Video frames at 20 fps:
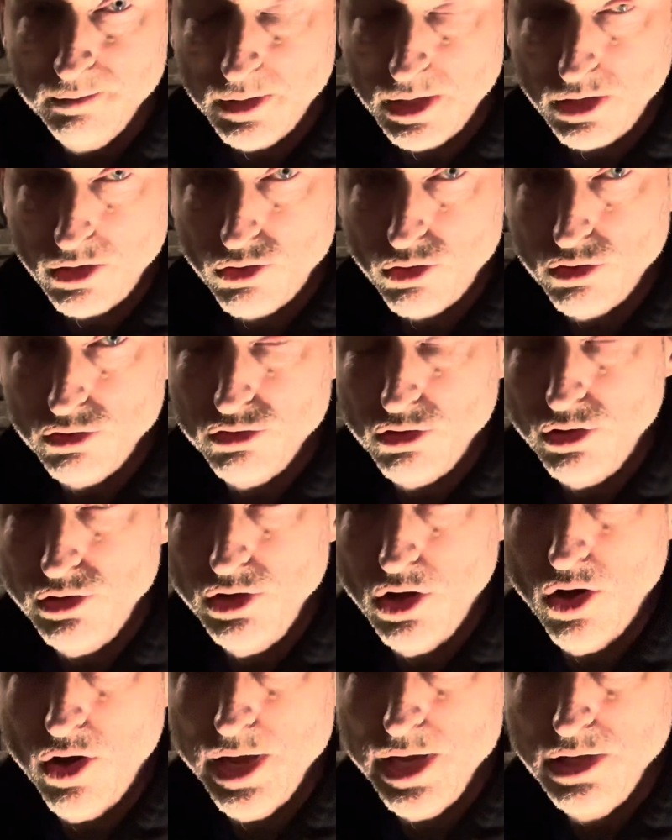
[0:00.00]
across a
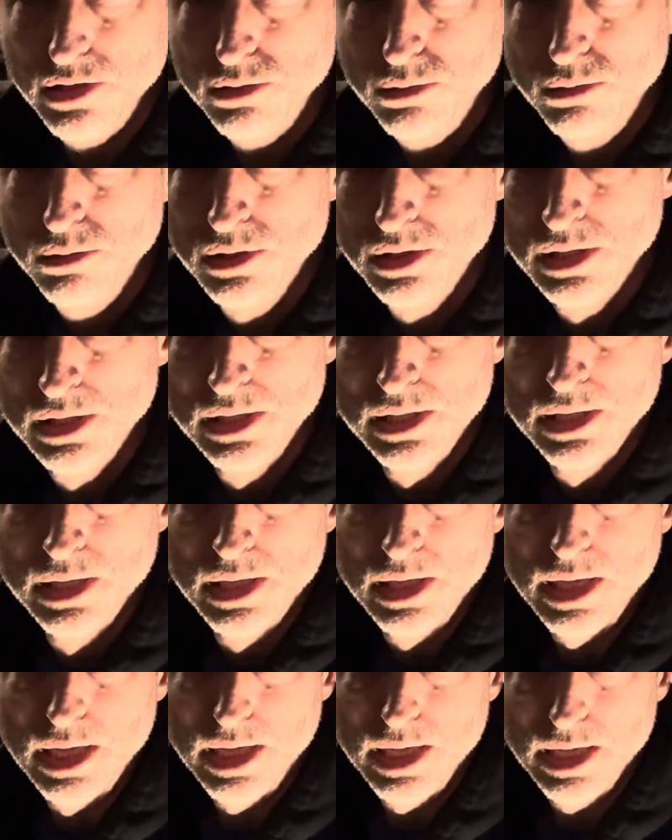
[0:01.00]
diagonal,
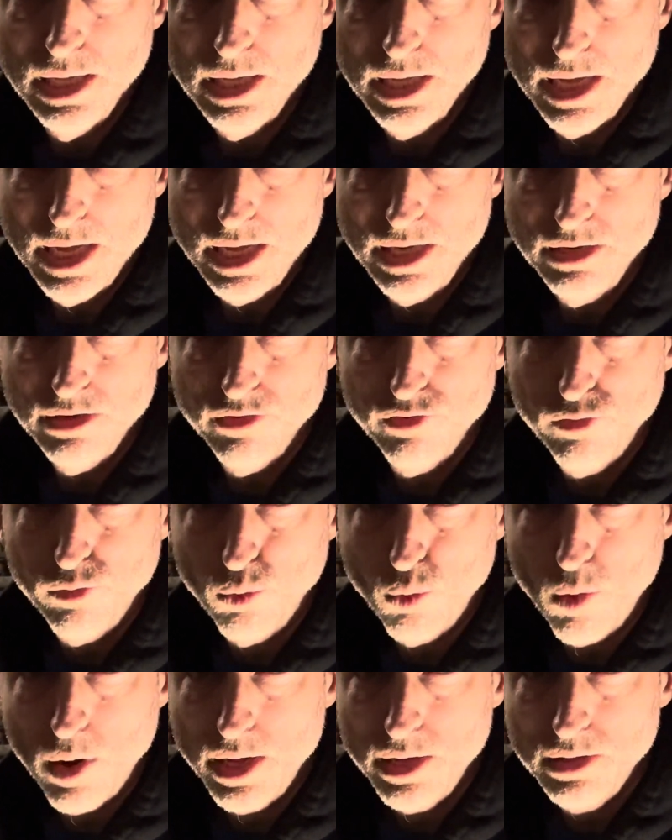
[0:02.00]
and if
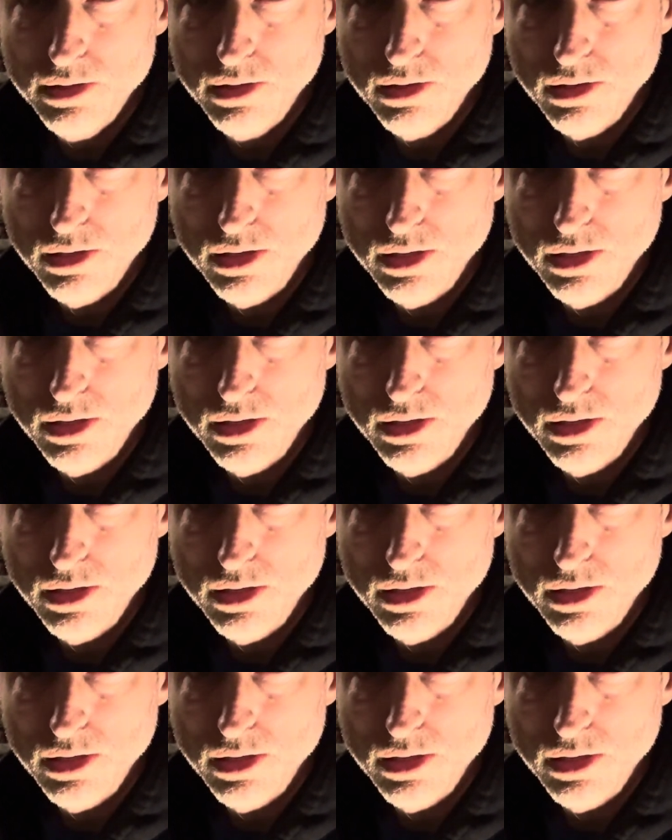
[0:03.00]
one